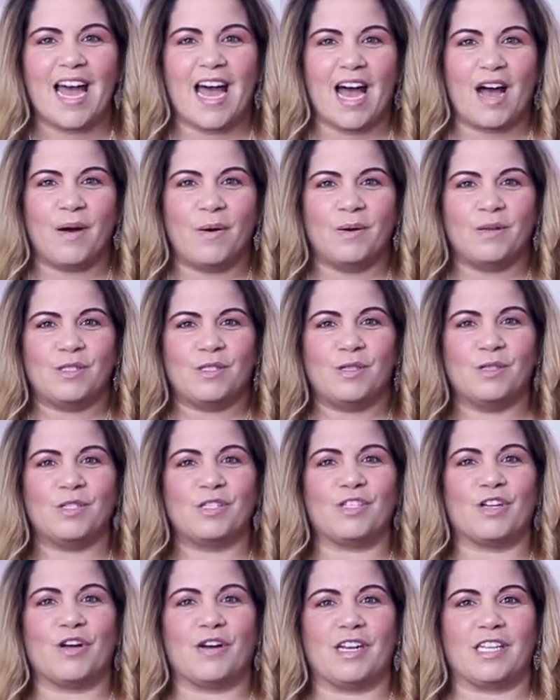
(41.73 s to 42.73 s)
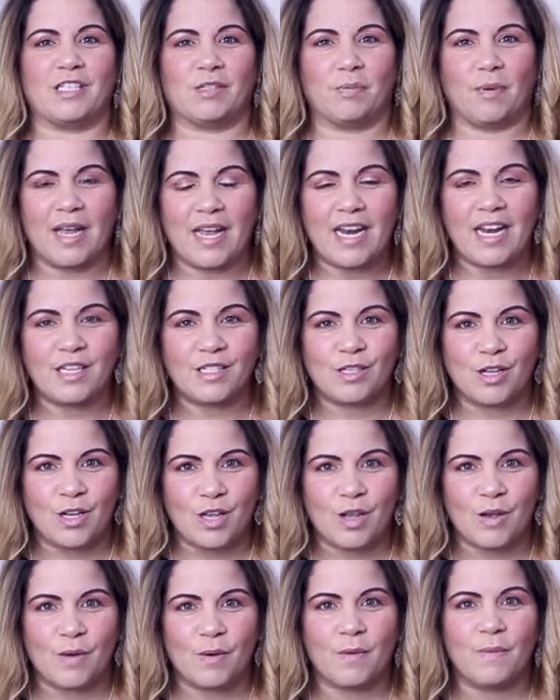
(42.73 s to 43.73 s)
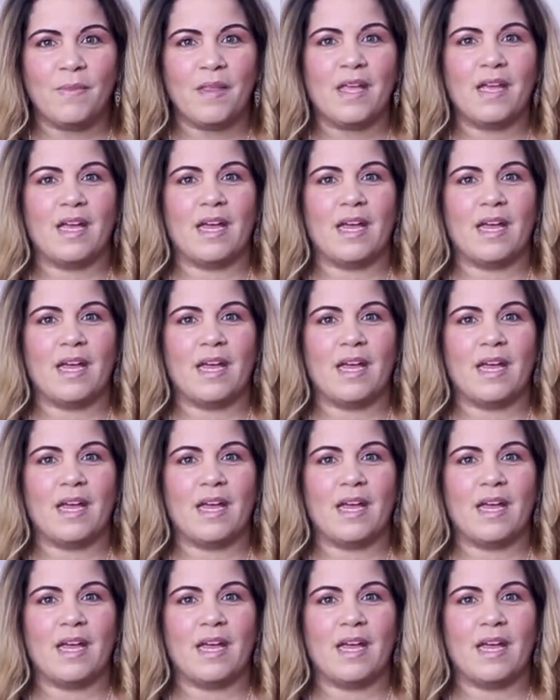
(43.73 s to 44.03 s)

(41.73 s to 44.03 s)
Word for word: how to start explaining to you